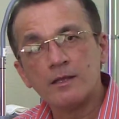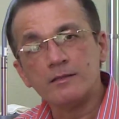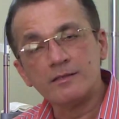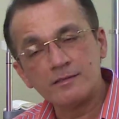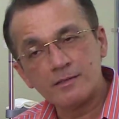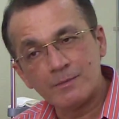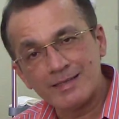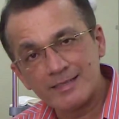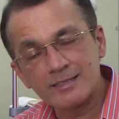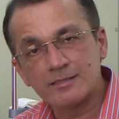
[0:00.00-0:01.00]
This is the
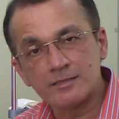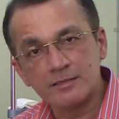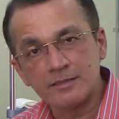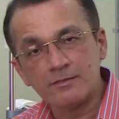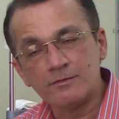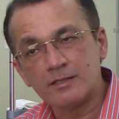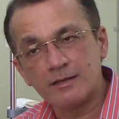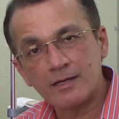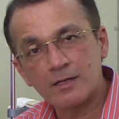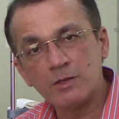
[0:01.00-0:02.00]
basic surgery.
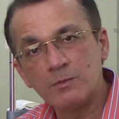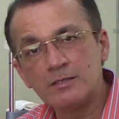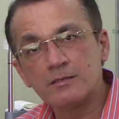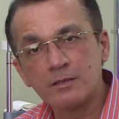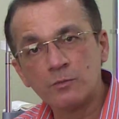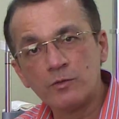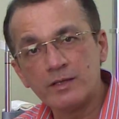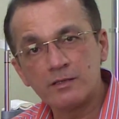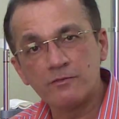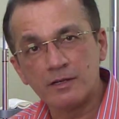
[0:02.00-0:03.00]
Vitrectomy means
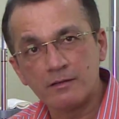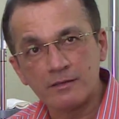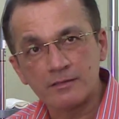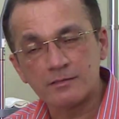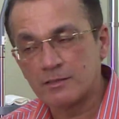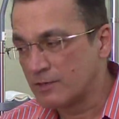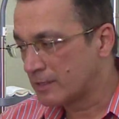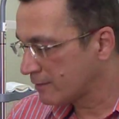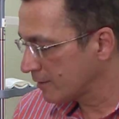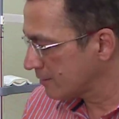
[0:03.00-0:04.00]
removing the vitreous. The
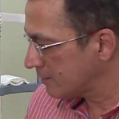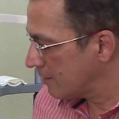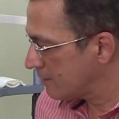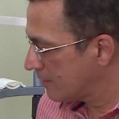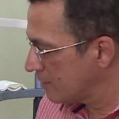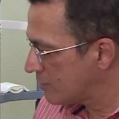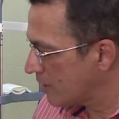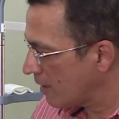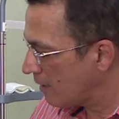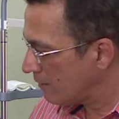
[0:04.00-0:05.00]
vitreous is the
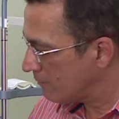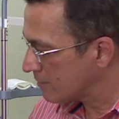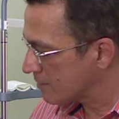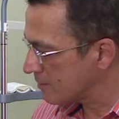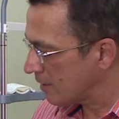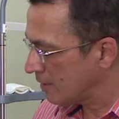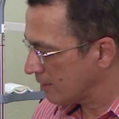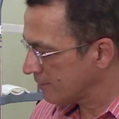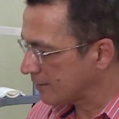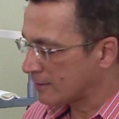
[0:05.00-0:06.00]
gel which is in
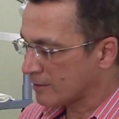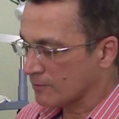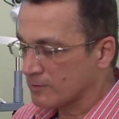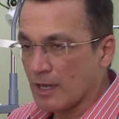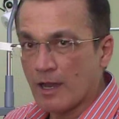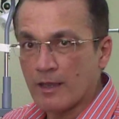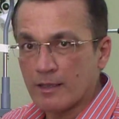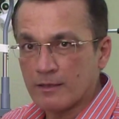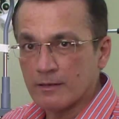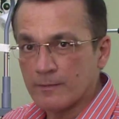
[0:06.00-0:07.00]
the center of the eye
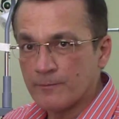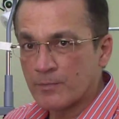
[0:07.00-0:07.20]
here.